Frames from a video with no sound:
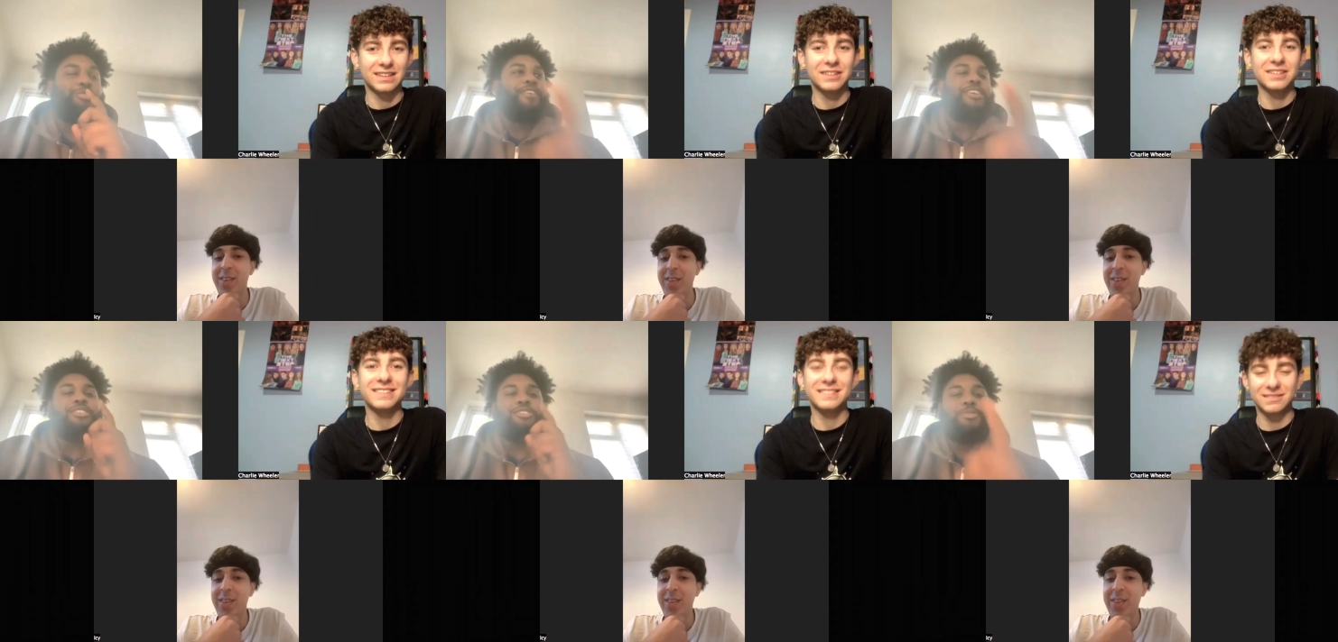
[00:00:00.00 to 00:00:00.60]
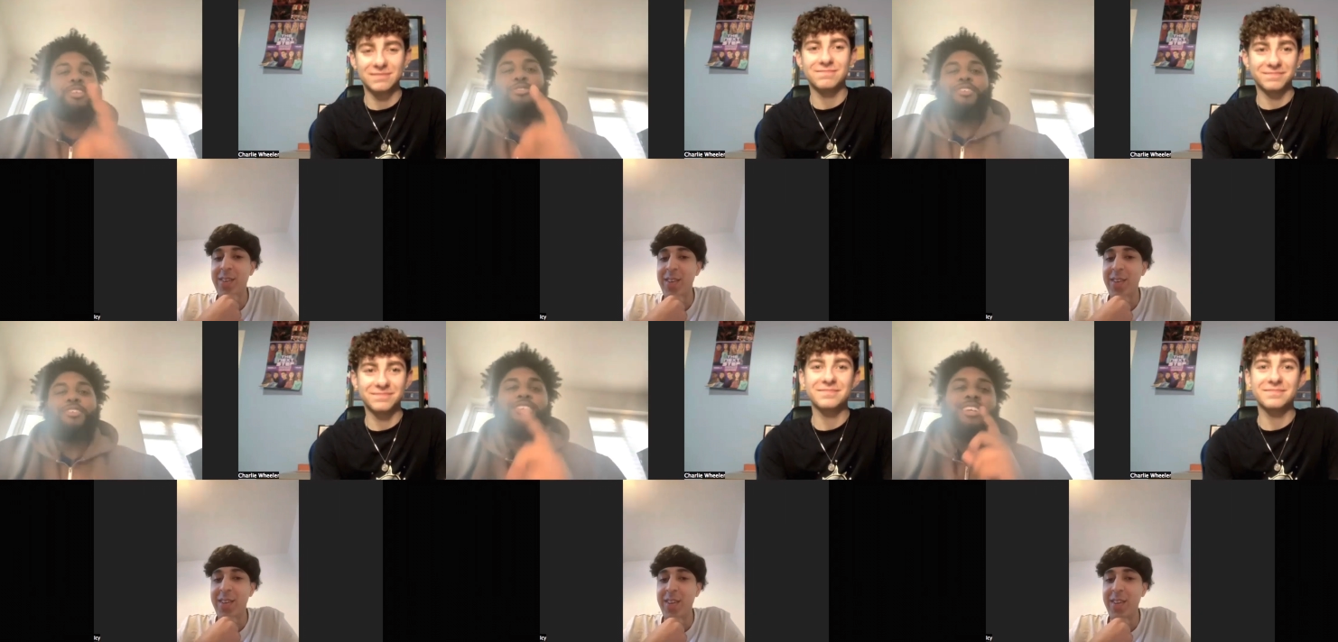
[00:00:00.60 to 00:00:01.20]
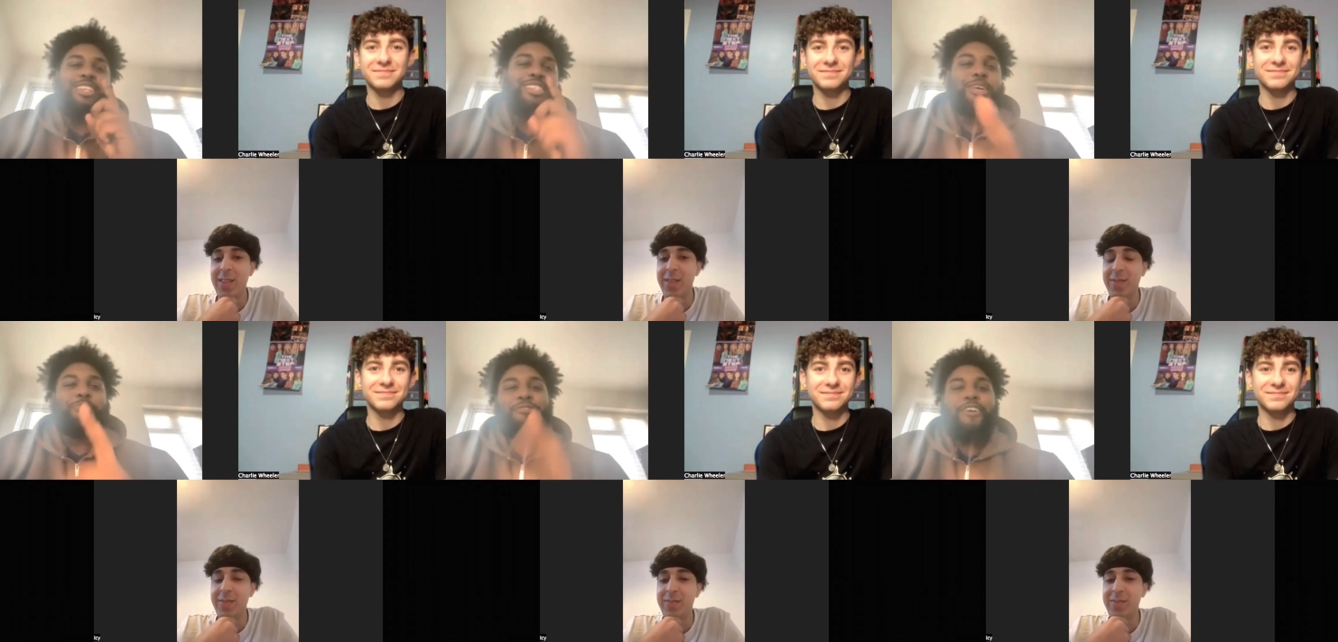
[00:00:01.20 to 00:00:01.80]
Speaker 1: 2023
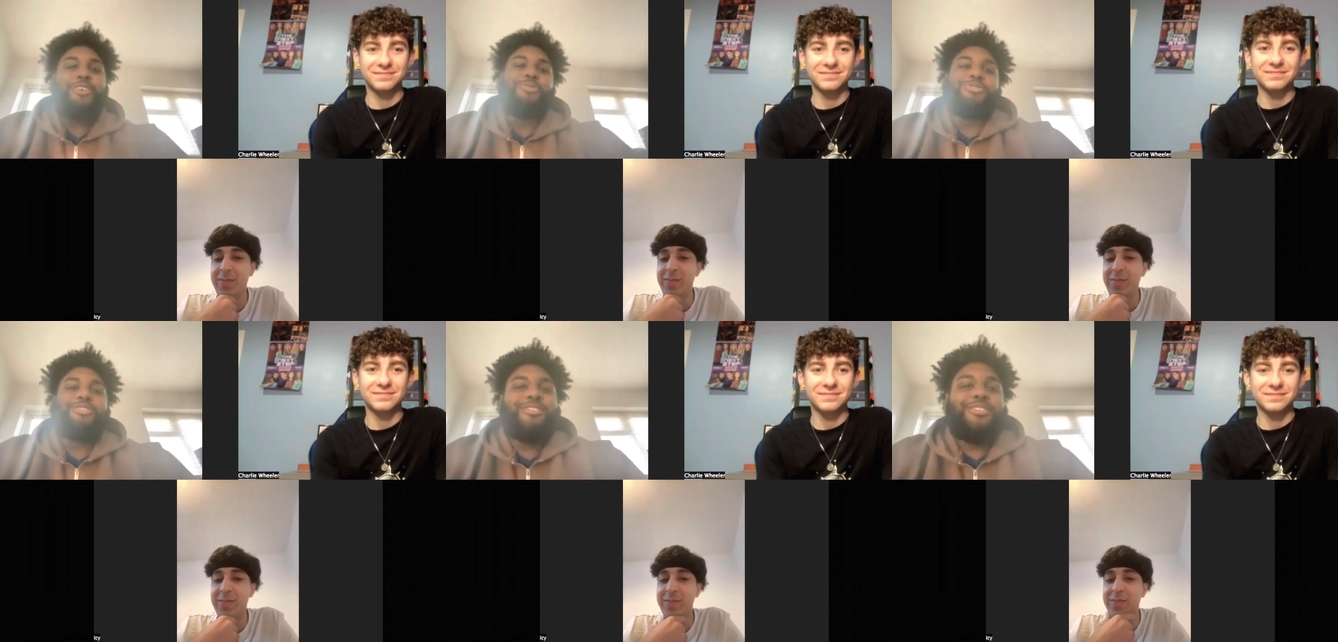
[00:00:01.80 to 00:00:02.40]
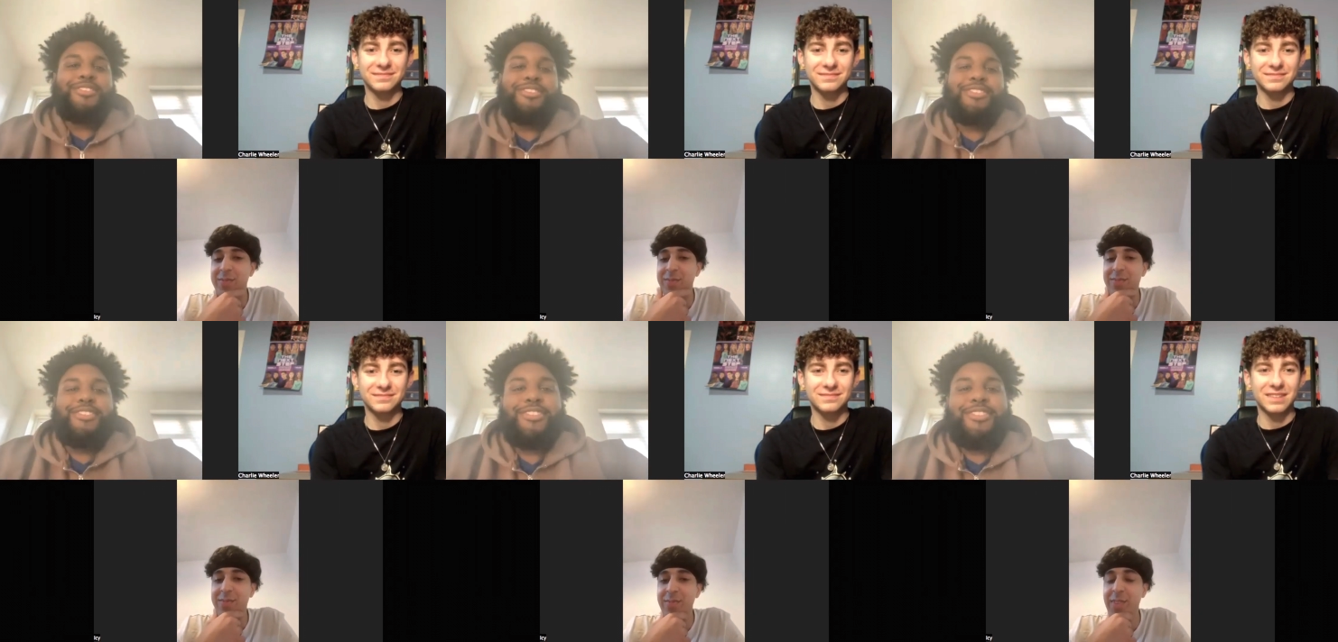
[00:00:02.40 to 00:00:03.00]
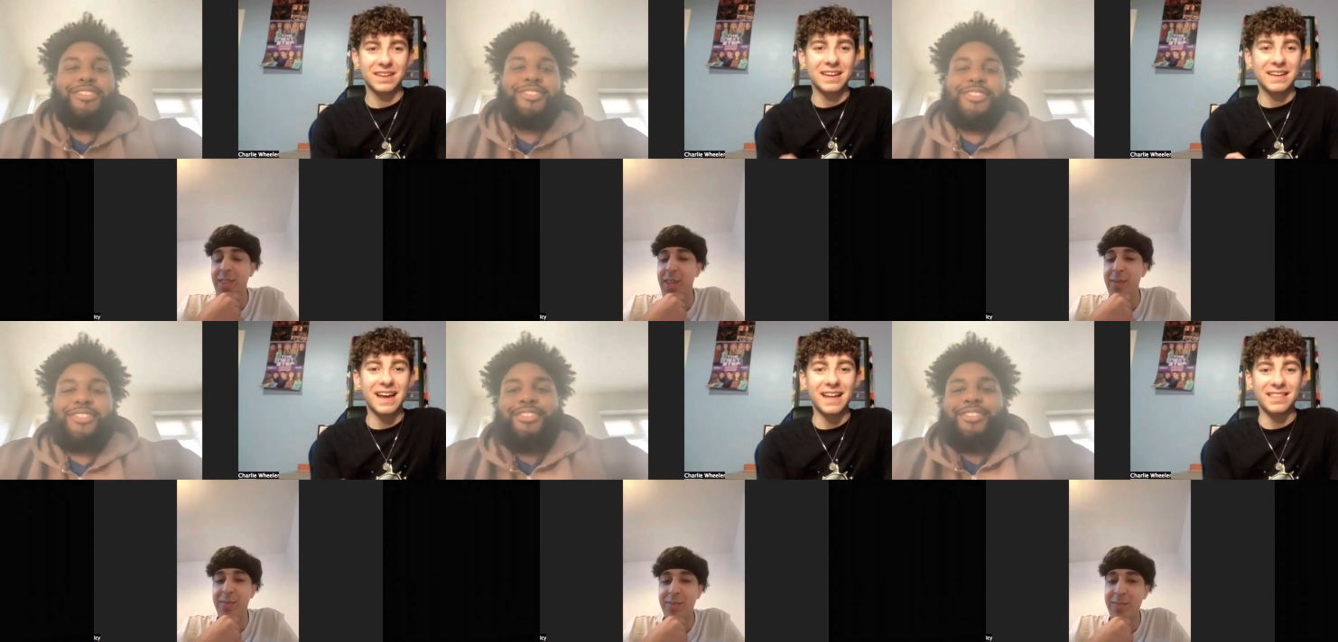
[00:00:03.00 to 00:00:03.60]
semi-finals.
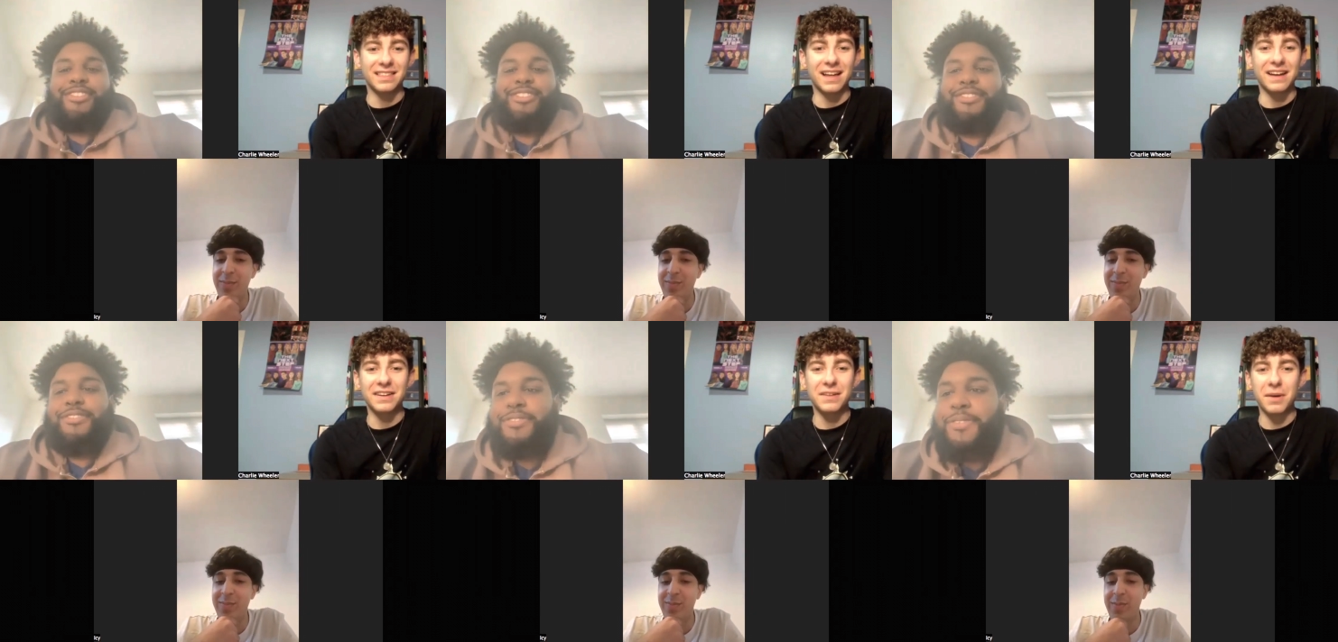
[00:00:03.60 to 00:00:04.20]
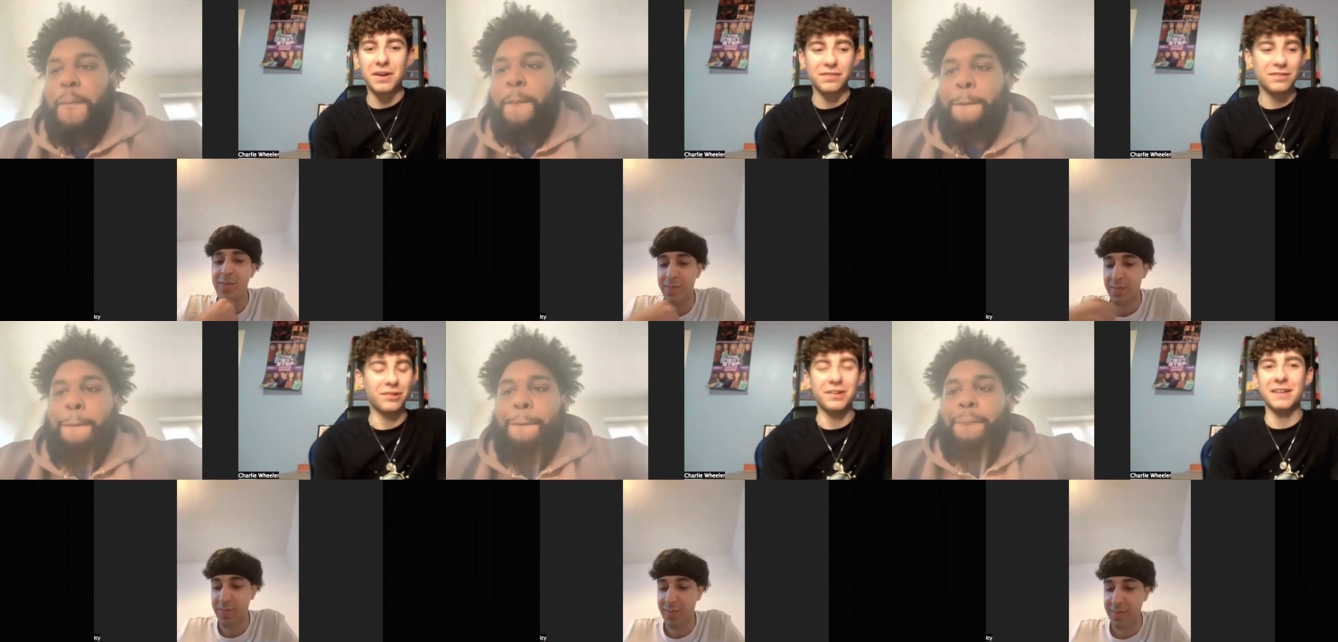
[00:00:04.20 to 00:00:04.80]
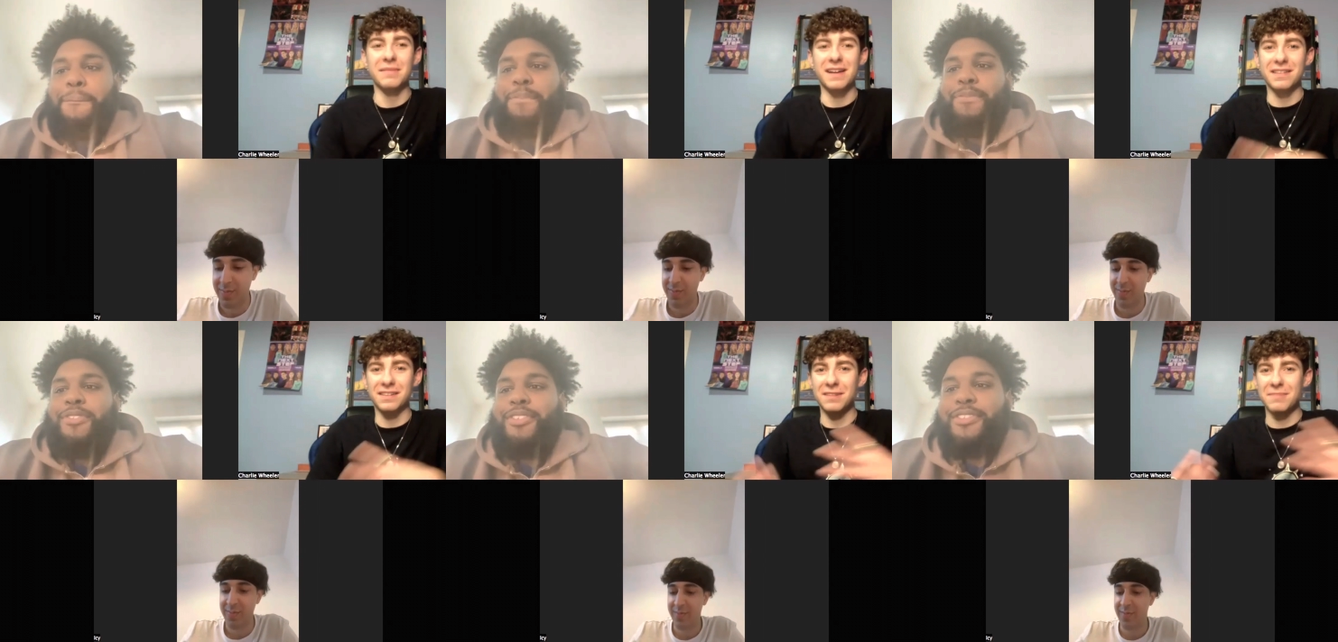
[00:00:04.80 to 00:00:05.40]
Speaker 2: Yep. Yeah. Thank you both for joining me.
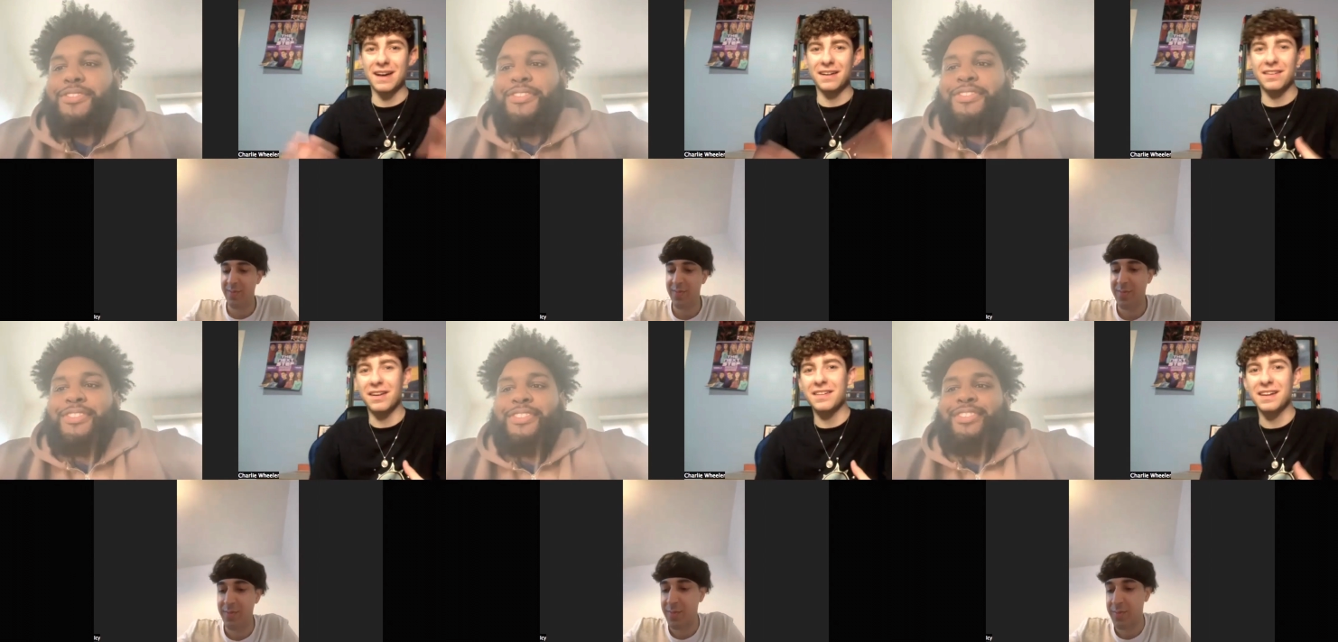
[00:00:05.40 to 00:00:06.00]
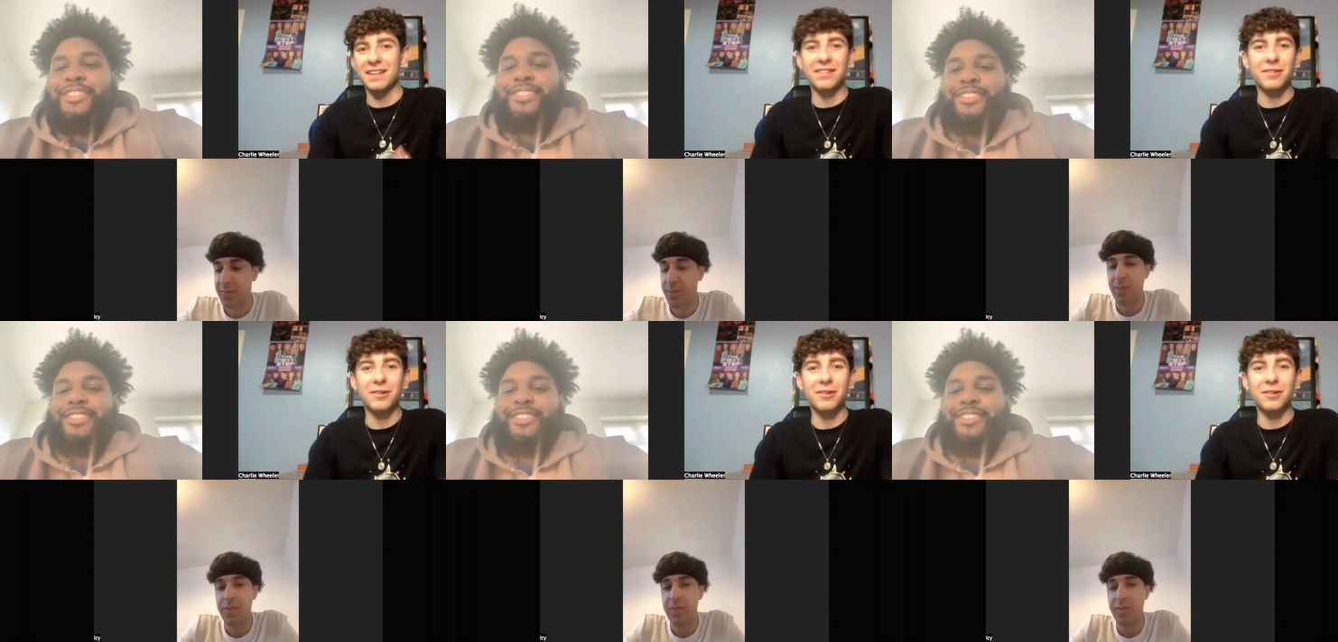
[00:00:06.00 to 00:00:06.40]
It's going to be exciting to